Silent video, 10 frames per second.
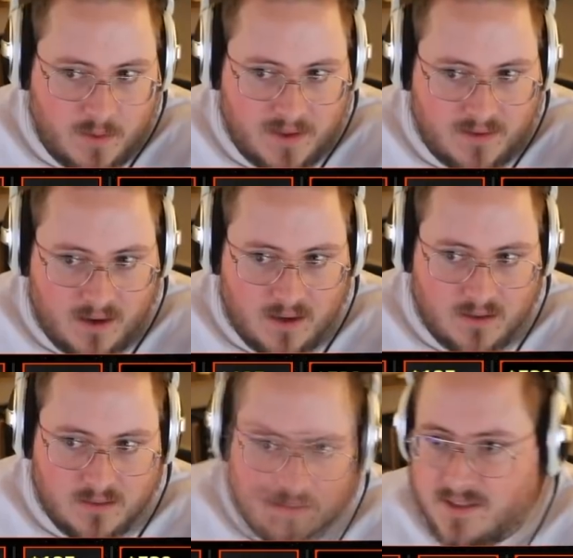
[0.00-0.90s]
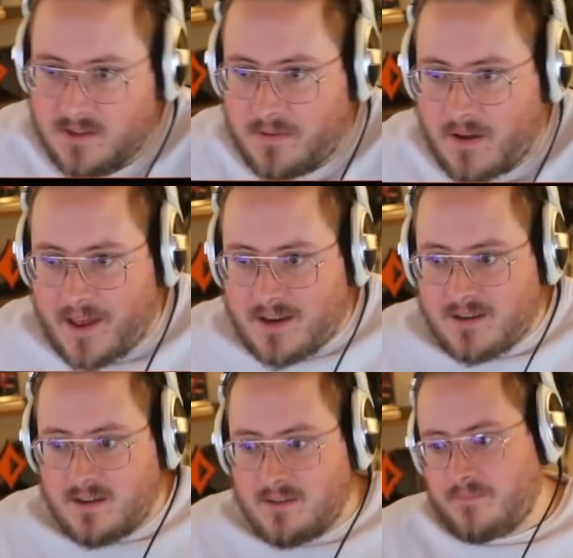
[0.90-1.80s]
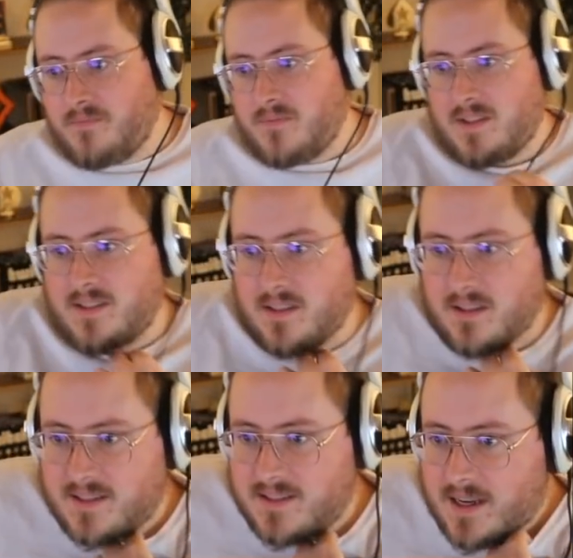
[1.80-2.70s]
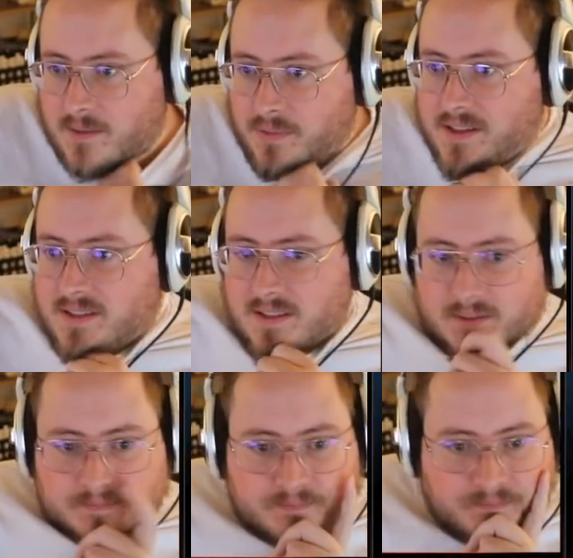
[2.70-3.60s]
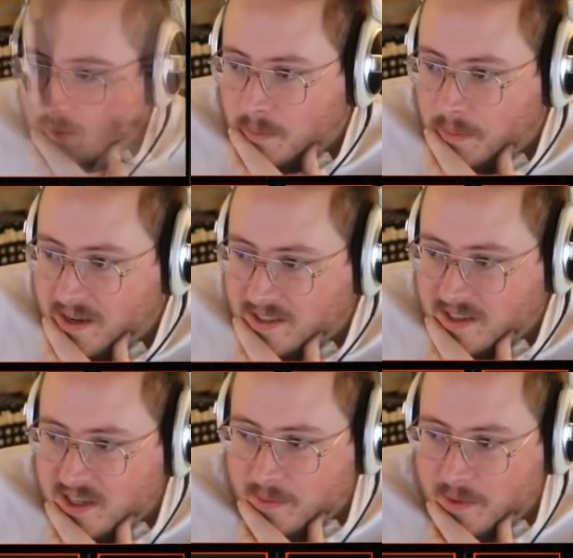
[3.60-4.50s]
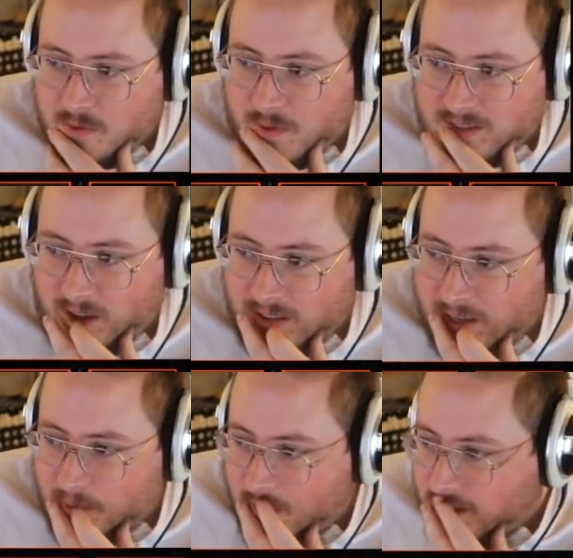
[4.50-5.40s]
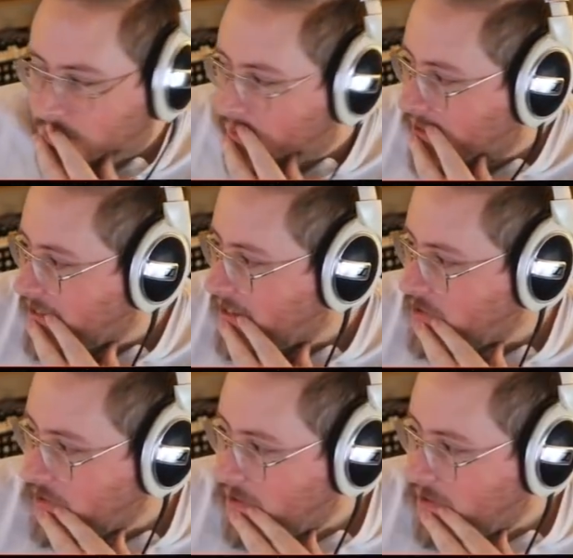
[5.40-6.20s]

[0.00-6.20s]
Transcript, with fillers: quite a bit today. Still five-handed here. Still in second place. Well, played yesterday, Jamie. I was wrecked all day at work because I watched on that